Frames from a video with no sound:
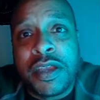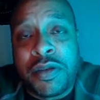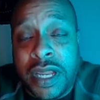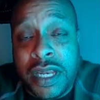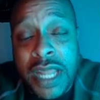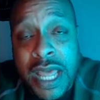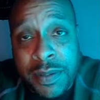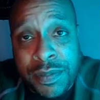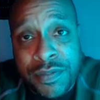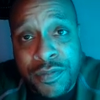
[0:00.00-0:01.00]
create an
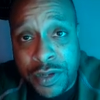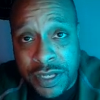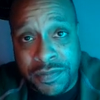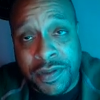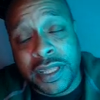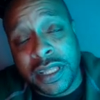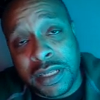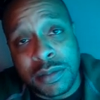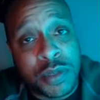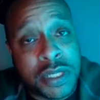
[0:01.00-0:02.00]
app for DeFi
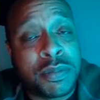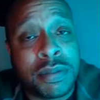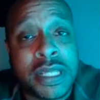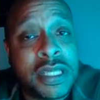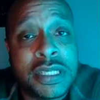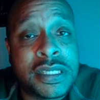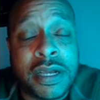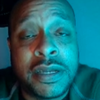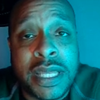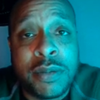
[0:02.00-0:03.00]
Kingdoms. We can play the
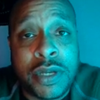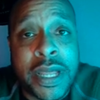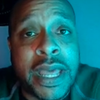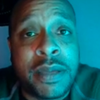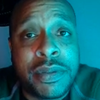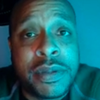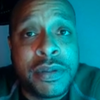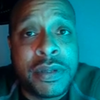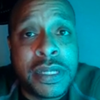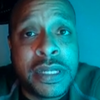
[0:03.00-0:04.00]
entire game on app.
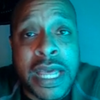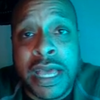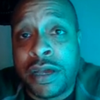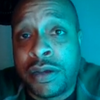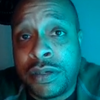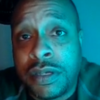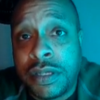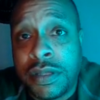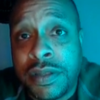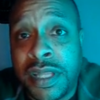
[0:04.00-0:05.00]
Now,
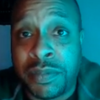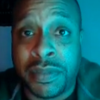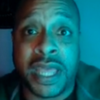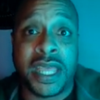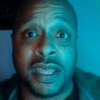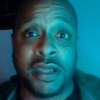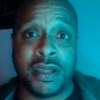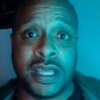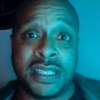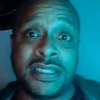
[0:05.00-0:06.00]
that may
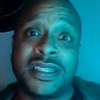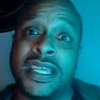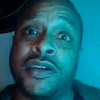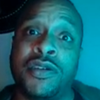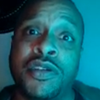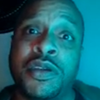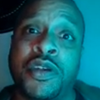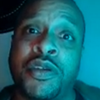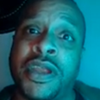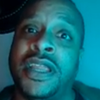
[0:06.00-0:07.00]
entail
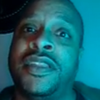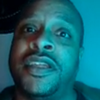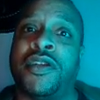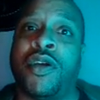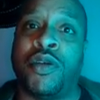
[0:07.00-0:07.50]
creating their